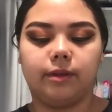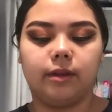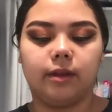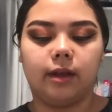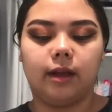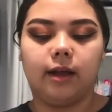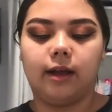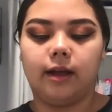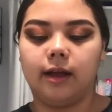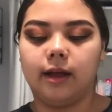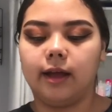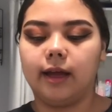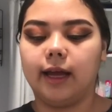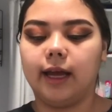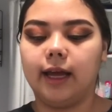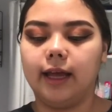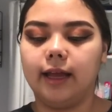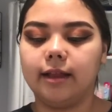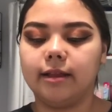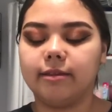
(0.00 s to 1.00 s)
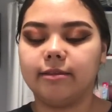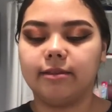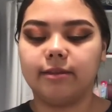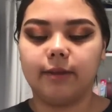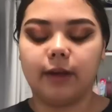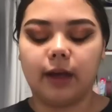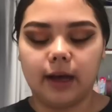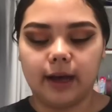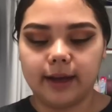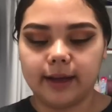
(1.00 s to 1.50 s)

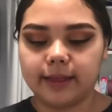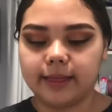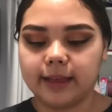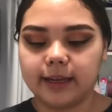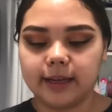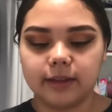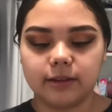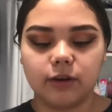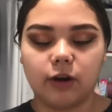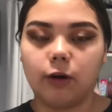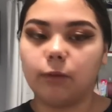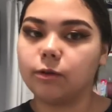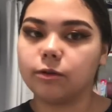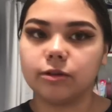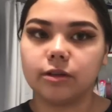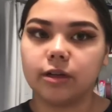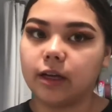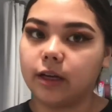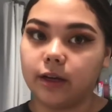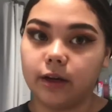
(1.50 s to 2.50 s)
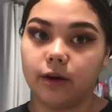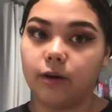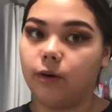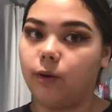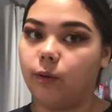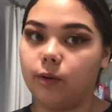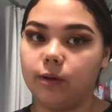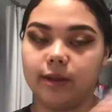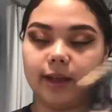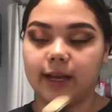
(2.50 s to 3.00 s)
I think it's almost a year
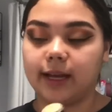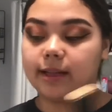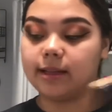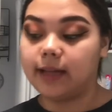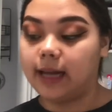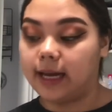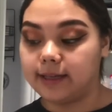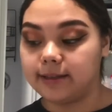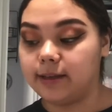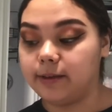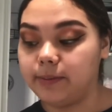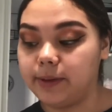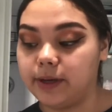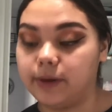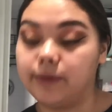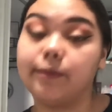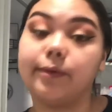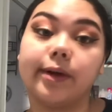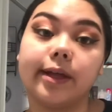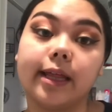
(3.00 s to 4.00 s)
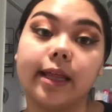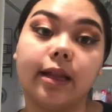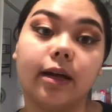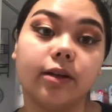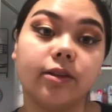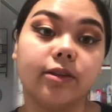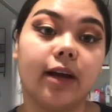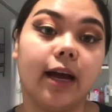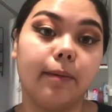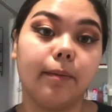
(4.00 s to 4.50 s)
old. Like, it's lasted me a really
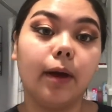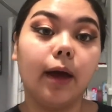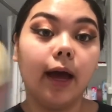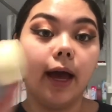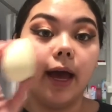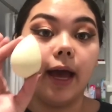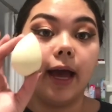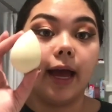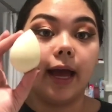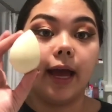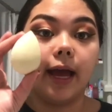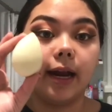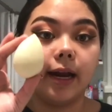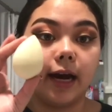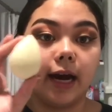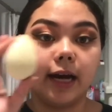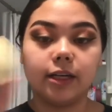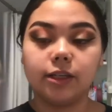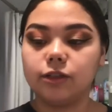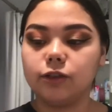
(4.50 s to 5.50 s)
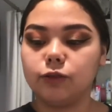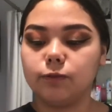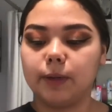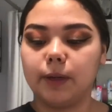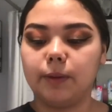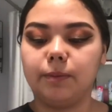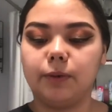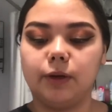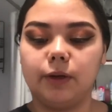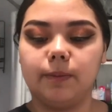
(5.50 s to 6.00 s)
long time, and I just use
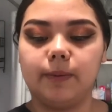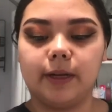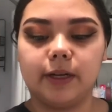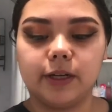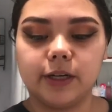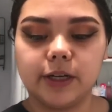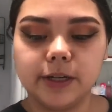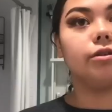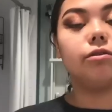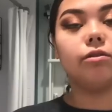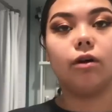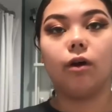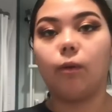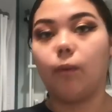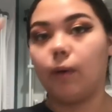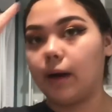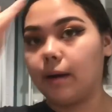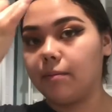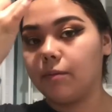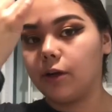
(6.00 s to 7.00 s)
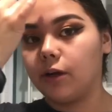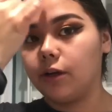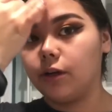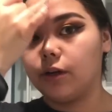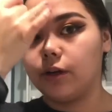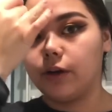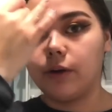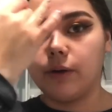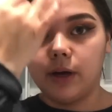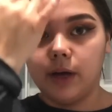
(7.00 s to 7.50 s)
my beauty blender. So what I'm gonna
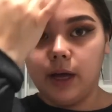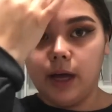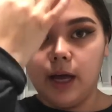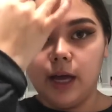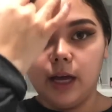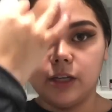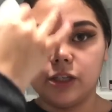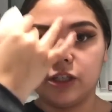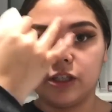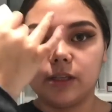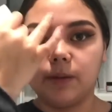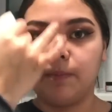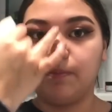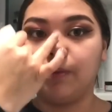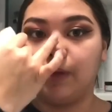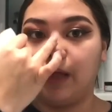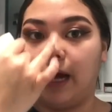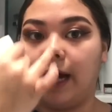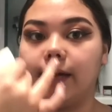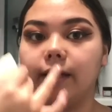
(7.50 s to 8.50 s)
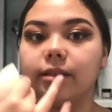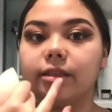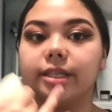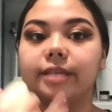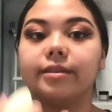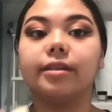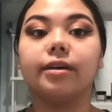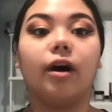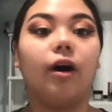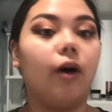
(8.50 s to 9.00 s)
do is just apply it
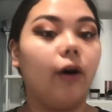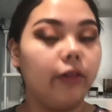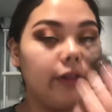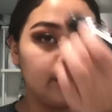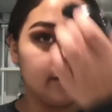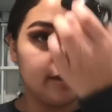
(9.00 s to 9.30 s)
to all the